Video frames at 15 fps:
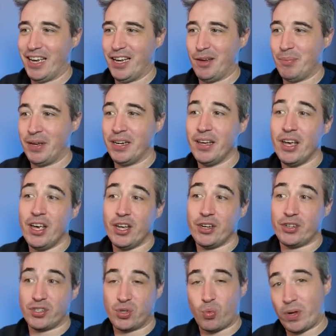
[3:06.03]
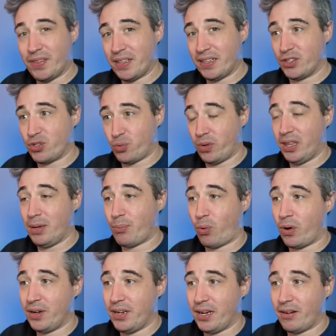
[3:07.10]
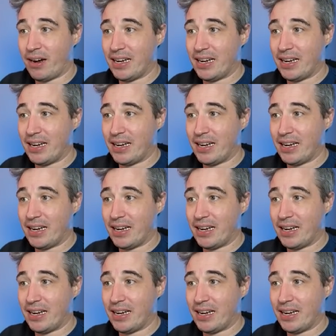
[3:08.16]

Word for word: Um, but just one thing that's really important here,